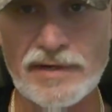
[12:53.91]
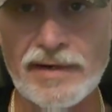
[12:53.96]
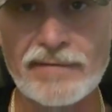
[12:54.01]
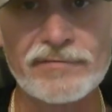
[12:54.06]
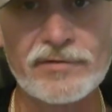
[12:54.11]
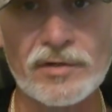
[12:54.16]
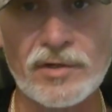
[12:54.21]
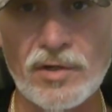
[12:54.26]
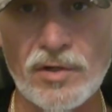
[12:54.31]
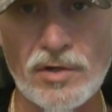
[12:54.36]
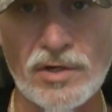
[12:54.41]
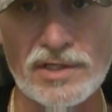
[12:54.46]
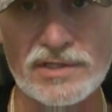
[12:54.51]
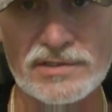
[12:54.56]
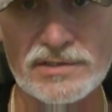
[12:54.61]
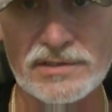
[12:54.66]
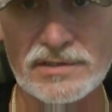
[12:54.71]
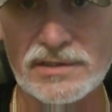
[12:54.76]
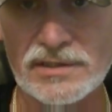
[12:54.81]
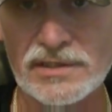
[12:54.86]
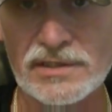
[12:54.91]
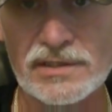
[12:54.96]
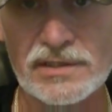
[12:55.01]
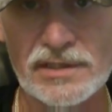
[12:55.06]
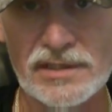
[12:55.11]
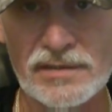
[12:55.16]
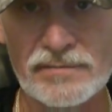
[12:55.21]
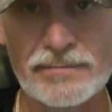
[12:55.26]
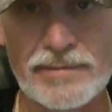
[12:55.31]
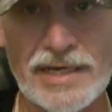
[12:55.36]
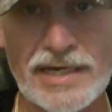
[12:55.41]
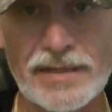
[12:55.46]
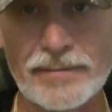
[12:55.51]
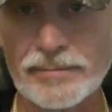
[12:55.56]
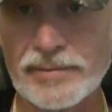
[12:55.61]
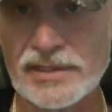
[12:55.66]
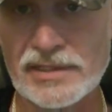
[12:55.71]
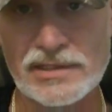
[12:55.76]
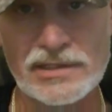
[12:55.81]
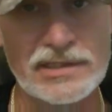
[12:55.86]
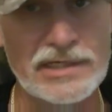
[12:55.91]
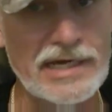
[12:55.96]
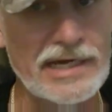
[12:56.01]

ever lost, in my opinion.